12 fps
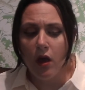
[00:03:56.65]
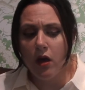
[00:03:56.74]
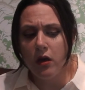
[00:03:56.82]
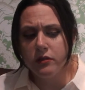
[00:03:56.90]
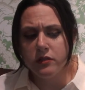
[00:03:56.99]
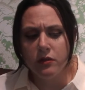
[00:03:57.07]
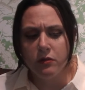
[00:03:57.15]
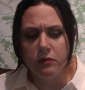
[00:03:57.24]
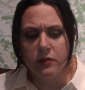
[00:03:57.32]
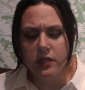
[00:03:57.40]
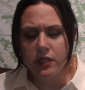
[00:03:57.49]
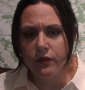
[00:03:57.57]
also, it
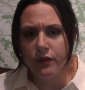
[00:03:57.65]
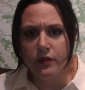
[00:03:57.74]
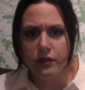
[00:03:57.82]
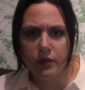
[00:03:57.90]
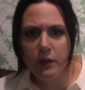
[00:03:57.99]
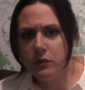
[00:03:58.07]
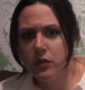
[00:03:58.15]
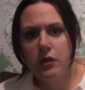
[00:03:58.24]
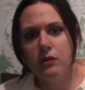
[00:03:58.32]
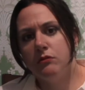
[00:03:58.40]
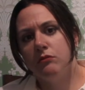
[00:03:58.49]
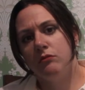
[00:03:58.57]
was a different script
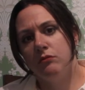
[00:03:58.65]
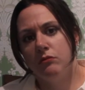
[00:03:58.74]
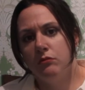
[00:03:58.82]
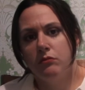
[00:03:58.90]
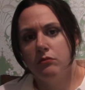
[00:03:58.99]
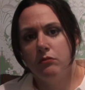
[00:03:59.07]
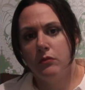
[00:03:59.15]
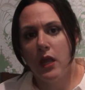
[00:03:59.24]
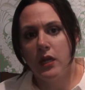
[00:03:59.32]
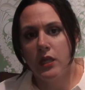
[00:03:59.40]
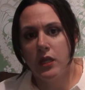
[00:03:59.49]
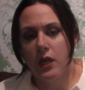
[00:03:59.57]
than
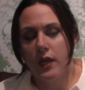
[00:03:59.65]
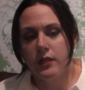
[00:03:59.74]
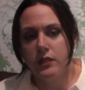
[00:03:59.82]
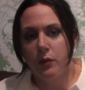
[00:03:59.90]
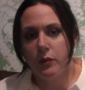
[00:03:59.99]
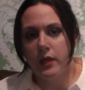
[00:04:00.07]
anything I had done with